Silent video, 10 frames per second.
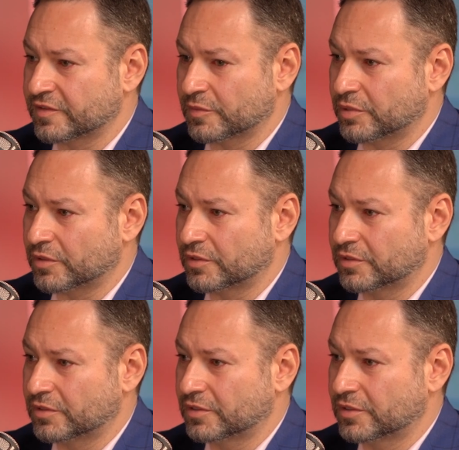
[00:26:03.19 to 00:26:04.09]
simple.
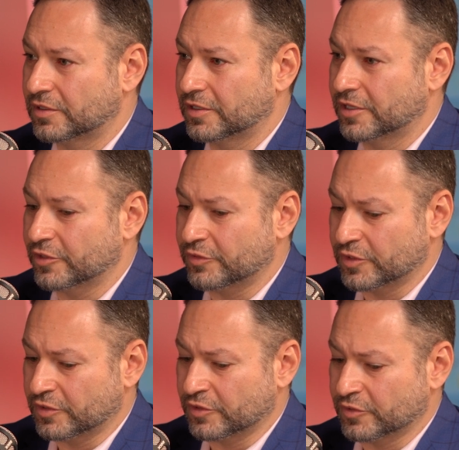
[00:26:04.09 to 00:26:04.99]
If
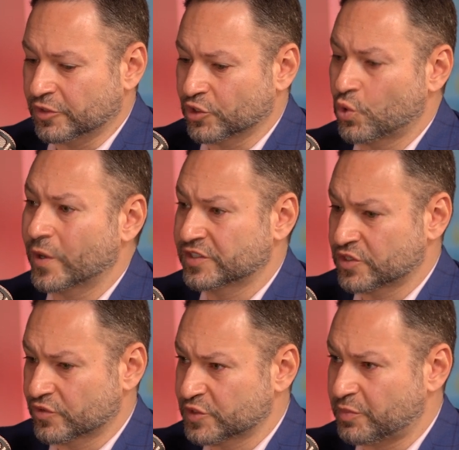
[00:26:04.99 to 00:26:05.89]
you're quick
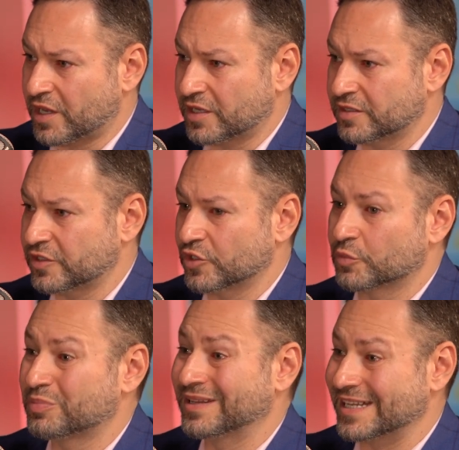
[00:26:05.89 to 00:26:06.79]
to respond, you're
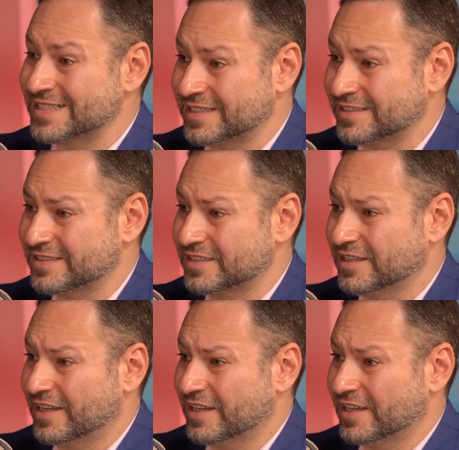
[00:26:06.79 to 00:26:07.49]
pleasant,